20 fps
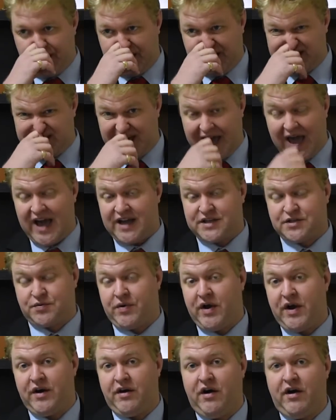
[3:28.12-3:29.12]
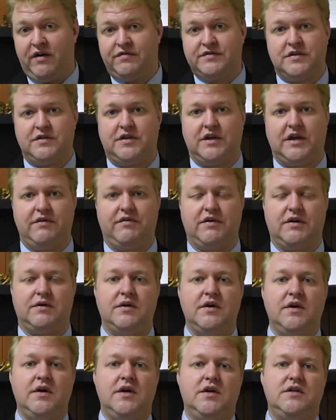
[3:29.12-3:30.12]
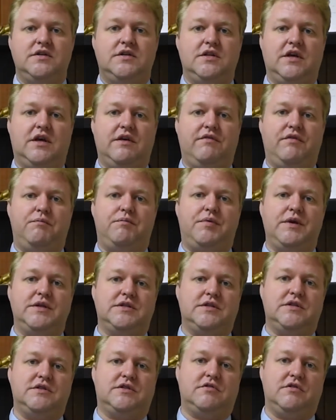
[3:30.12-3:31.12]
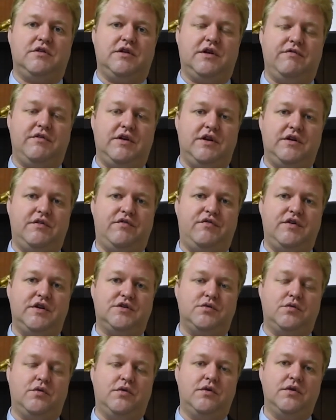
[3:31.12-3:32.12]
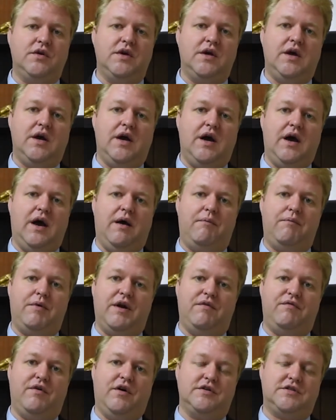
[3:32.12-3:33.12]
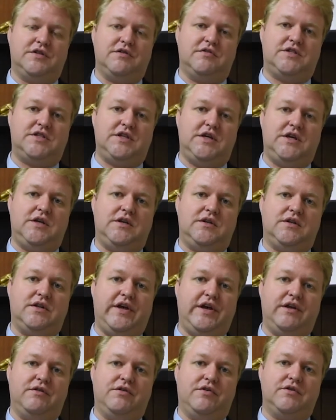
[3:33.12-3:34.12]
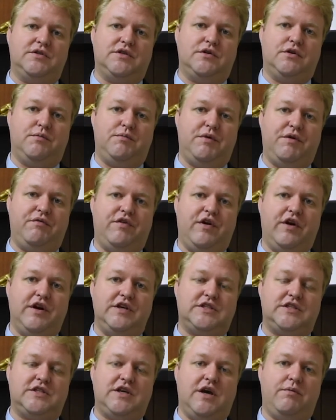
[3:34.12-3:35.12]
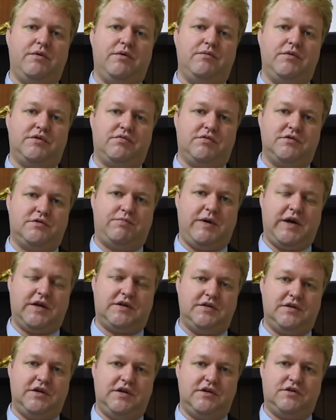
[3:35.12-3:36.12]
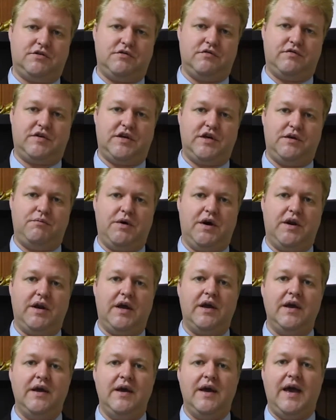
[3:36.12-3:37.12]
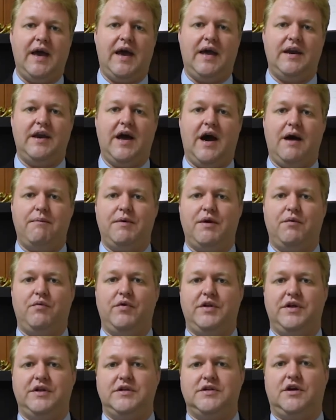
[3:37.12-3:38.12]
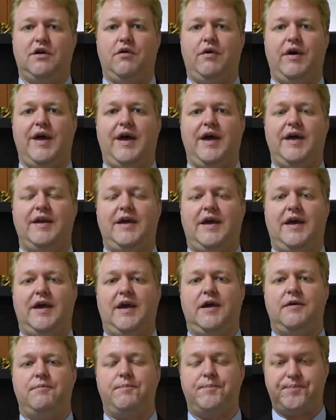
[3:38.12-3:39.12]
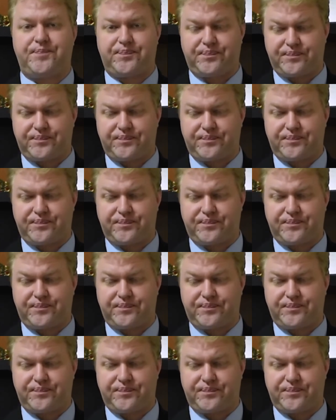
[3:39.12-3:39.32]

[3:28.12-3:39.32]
a, tax write-off to the given to the given business or the given individual. Um, but I've also seen landlords who can be very stubborn with respect to the issue of key money and not be willing to go ahead and